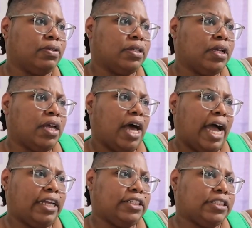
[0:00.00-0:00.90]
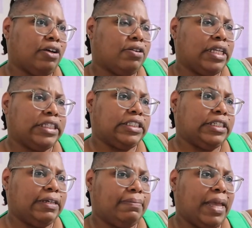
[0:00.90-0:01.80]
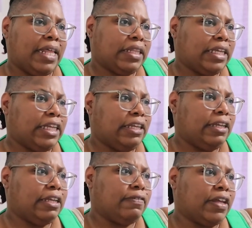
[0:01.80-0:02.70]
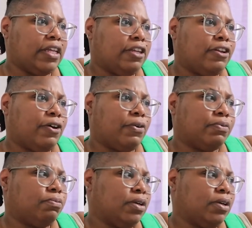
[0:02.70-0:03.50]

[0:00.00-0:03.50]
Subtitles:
and how you just gonna let this good man leave, and, you know,